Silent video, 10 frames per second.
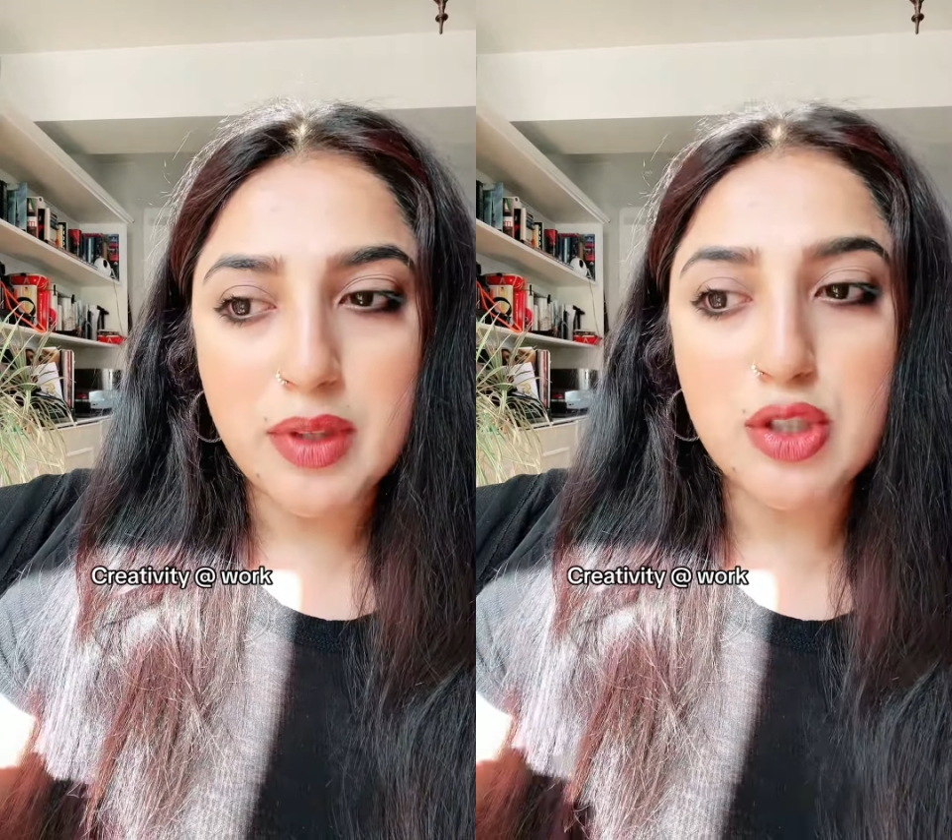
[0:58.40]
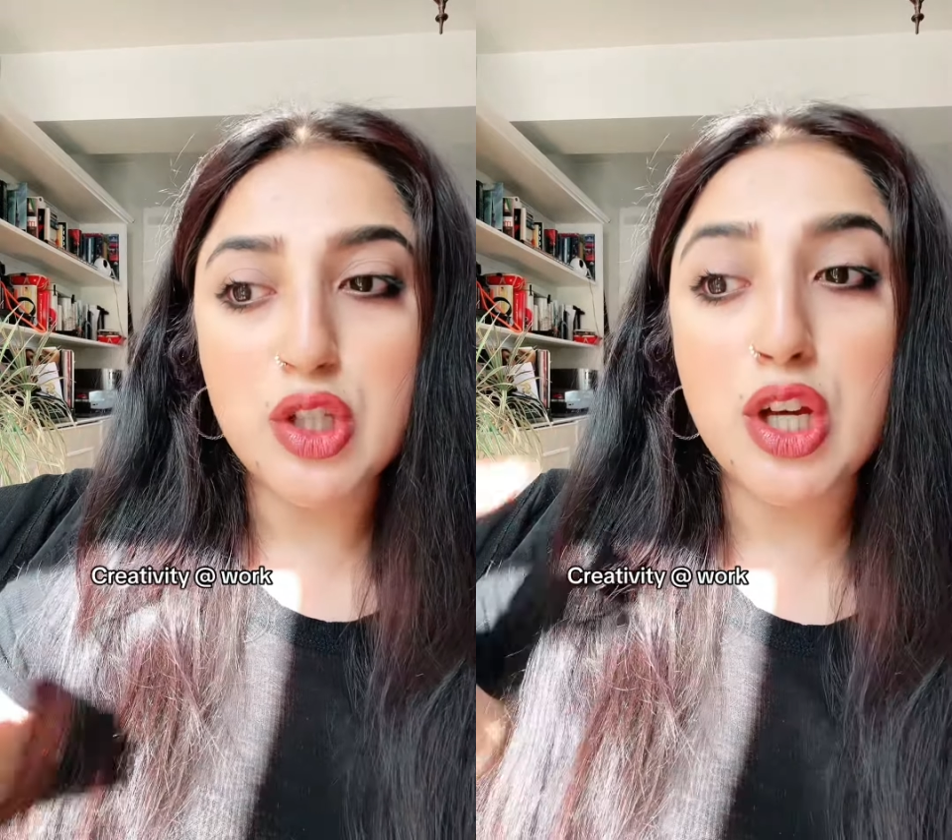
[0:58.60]

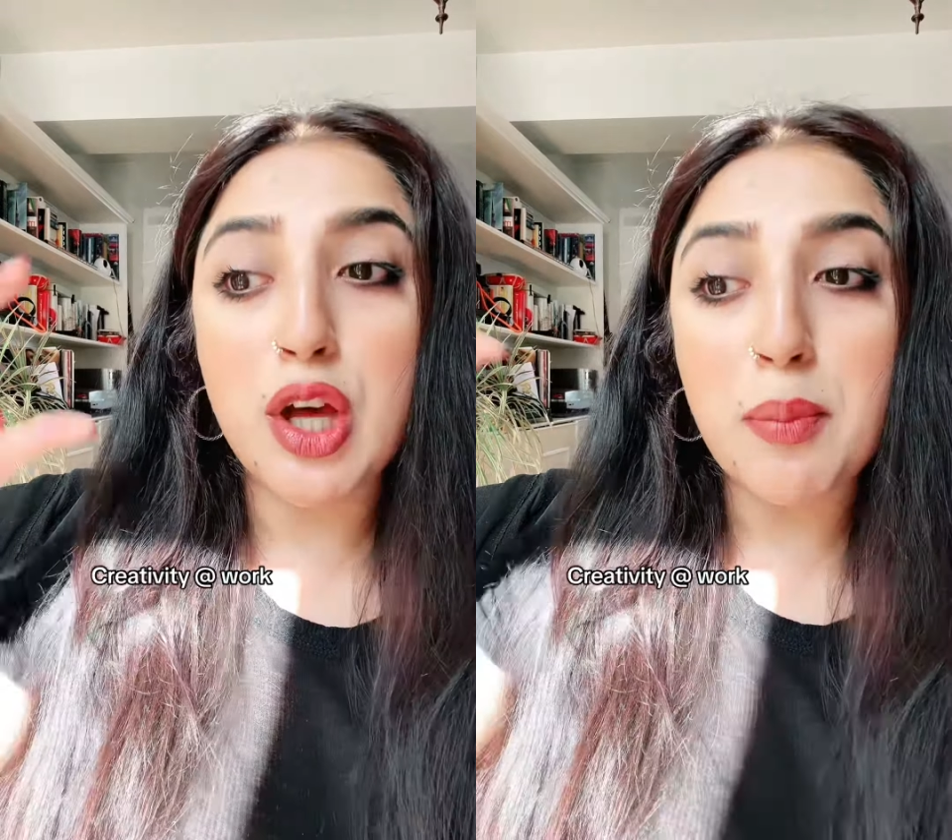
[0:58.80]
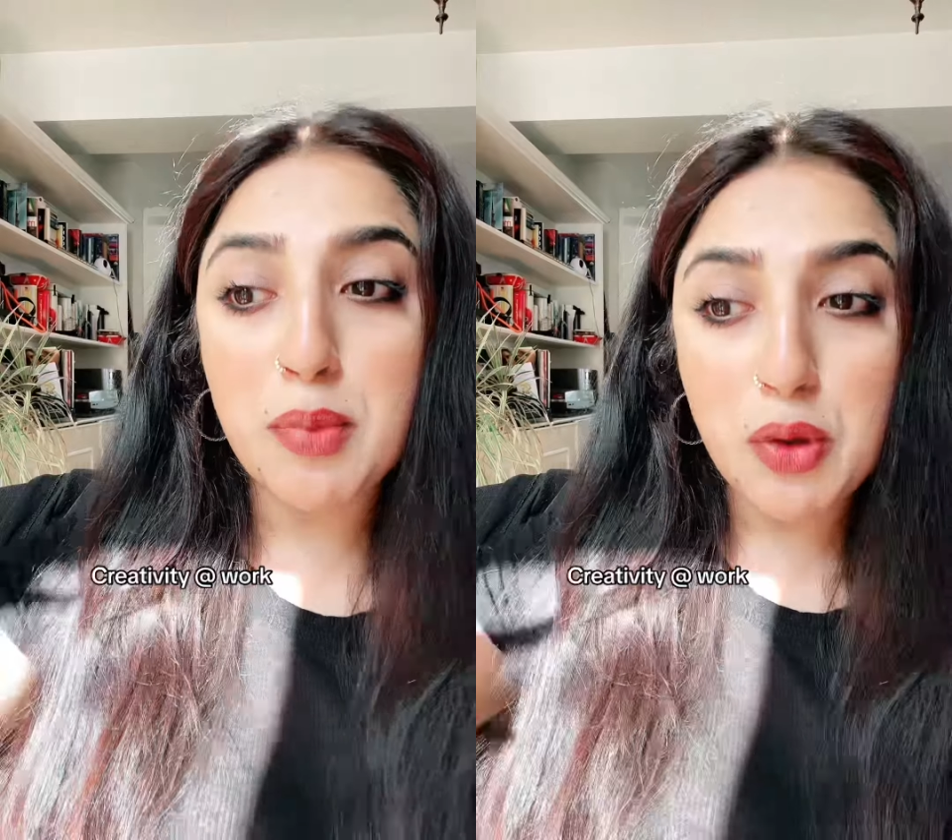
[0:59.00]
to
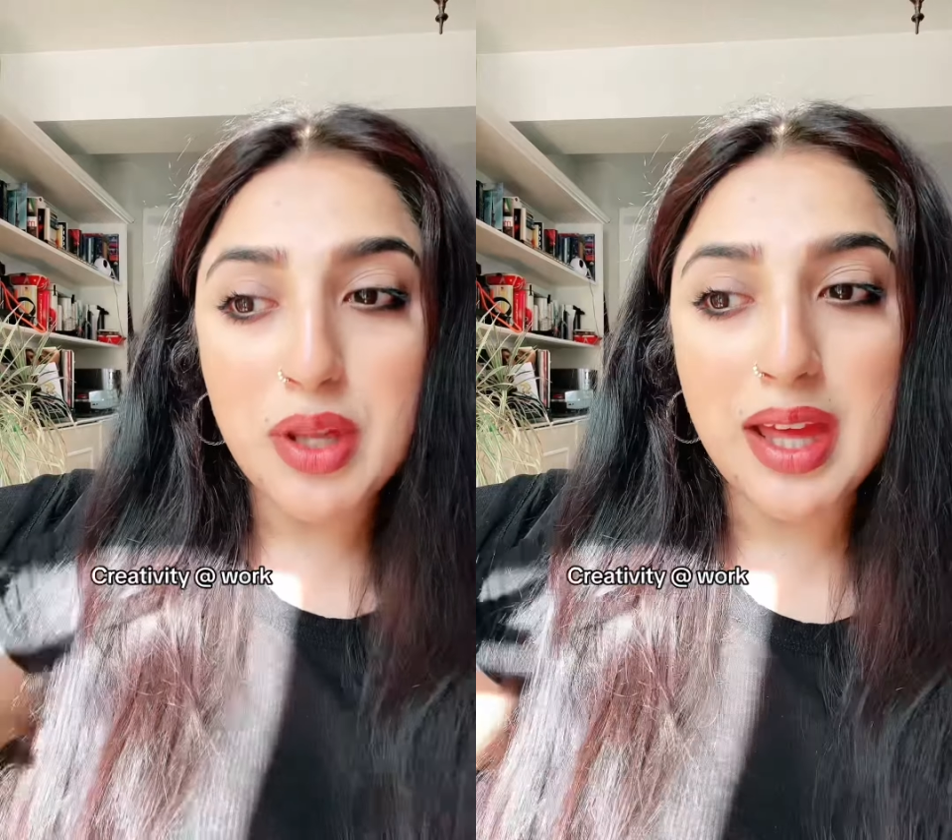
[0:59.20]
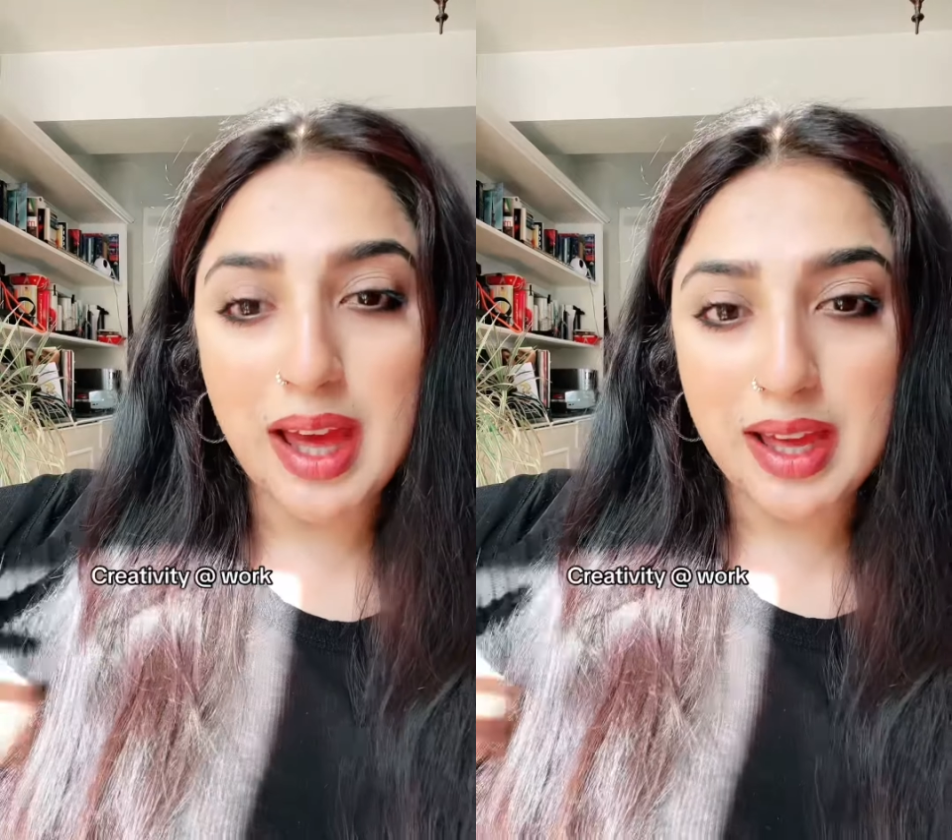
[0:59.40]

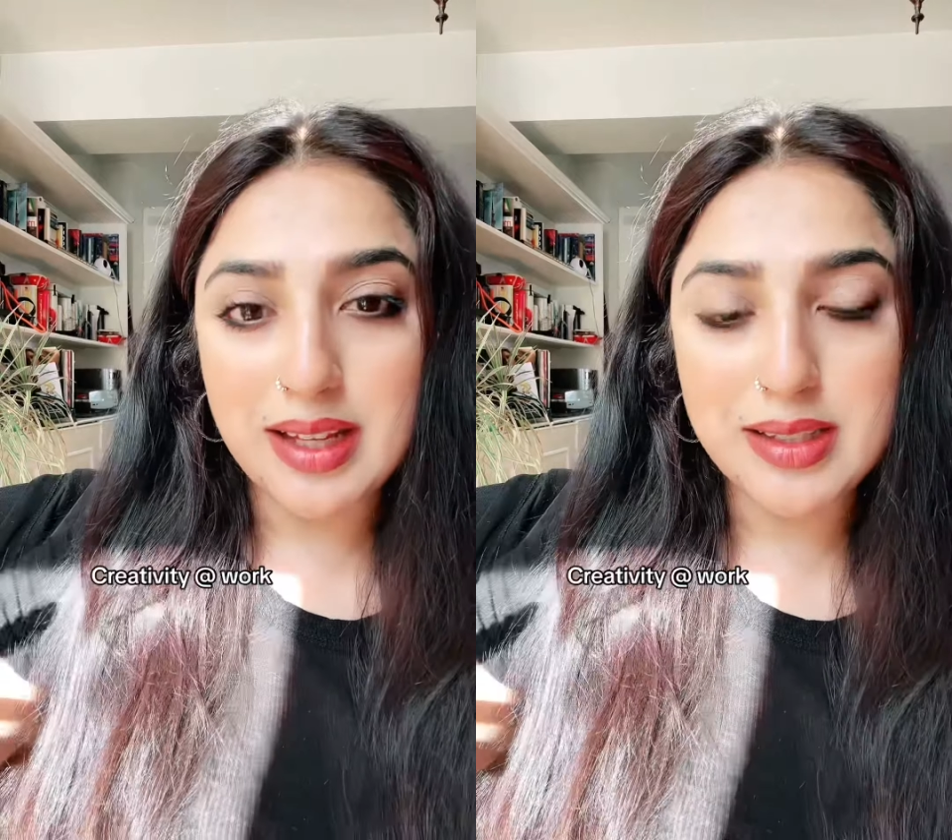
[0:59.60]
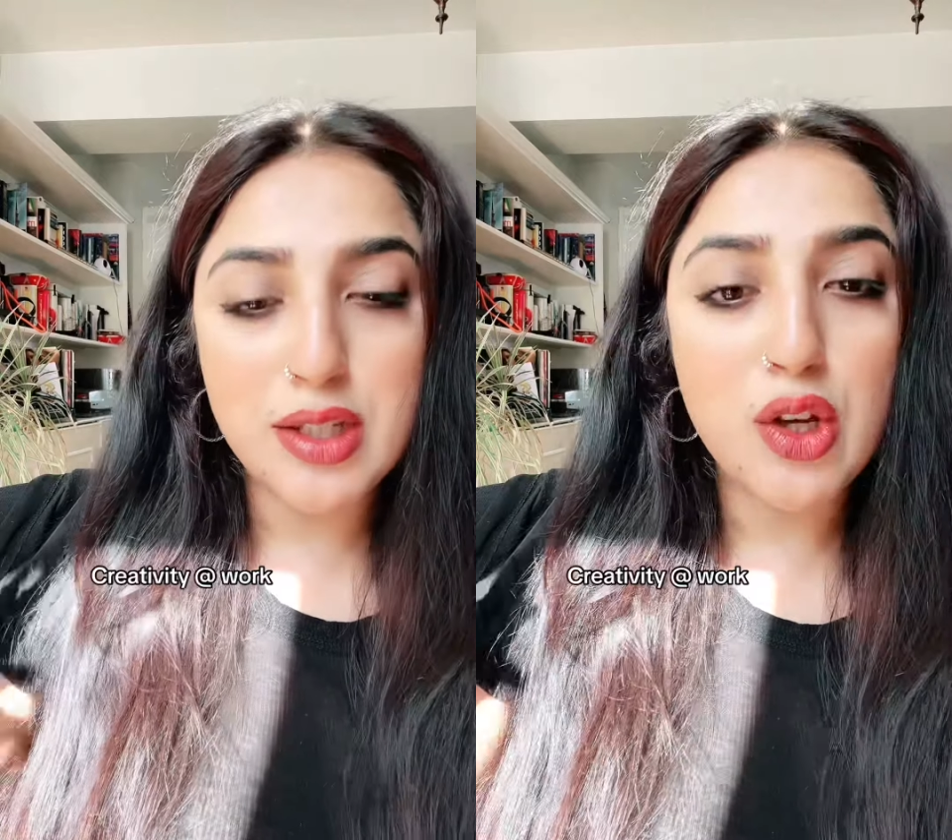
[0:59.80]

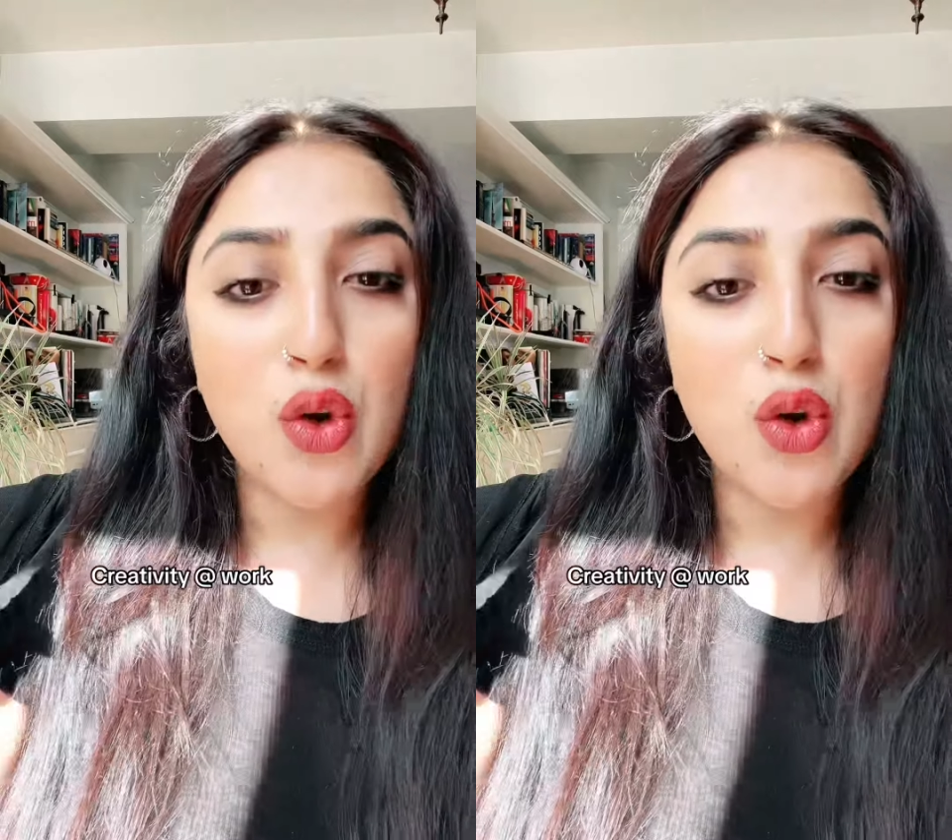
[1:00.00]
communicate